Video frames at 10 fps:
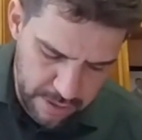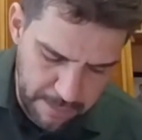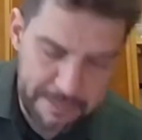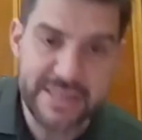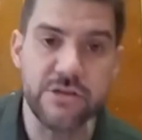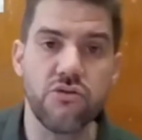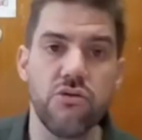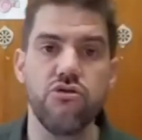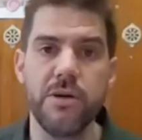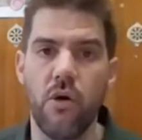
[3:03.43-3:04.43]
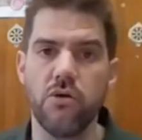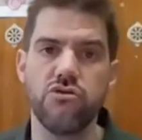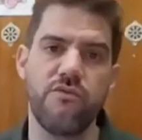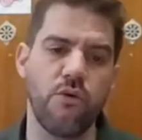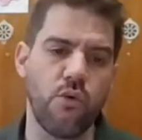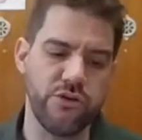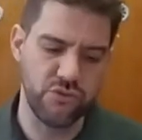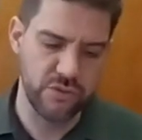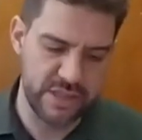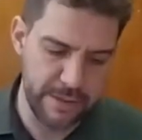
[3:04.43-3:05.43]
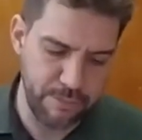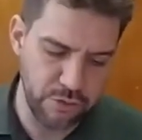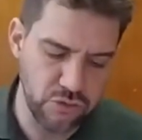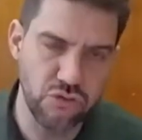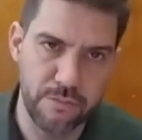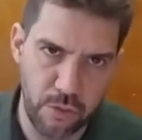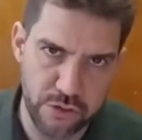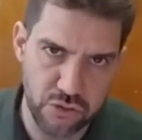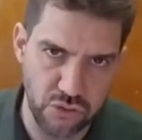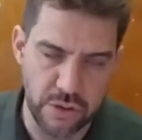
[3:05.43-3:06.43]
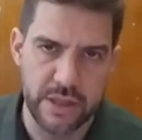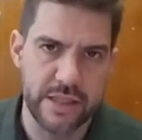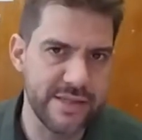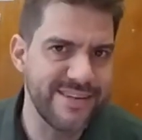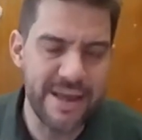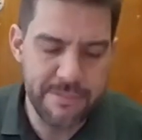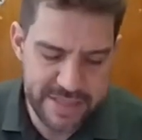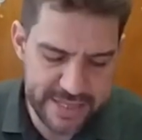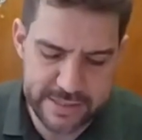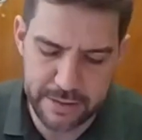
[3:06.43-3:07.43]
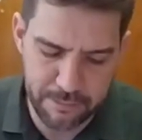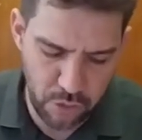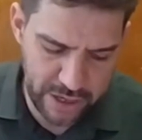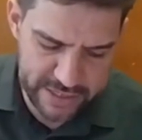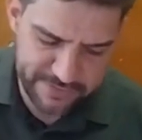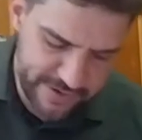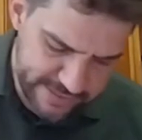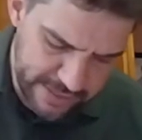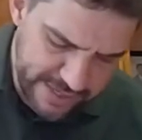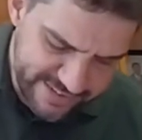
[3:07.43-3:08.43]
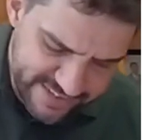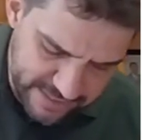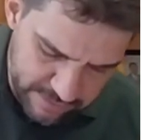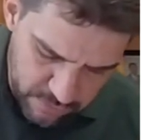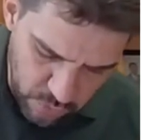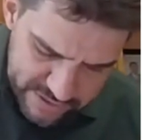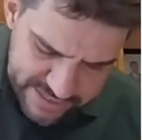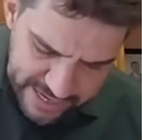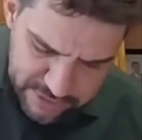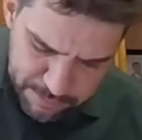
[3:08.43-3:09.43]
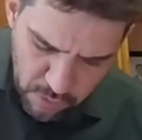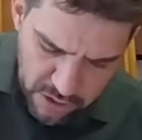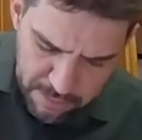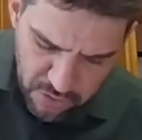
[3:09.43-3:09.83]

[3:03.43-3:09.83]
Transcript: But it's going to be also for question 3.2.2, the same data more or less. First, C, we just spoke about